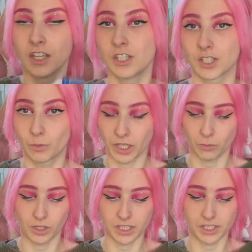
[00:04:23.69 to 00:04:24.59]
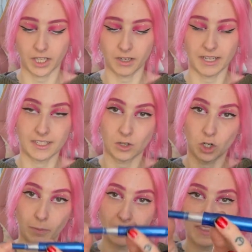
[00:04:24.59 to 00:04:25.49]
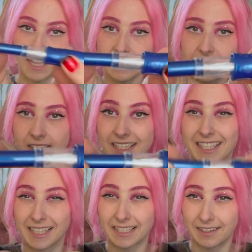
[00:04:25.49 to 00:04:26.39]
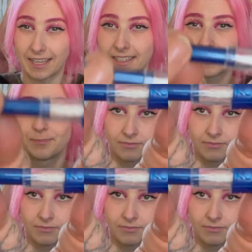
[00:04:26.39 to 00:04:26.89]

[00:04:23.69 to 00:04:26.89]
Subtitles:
So what you want to do is open this until it clicks.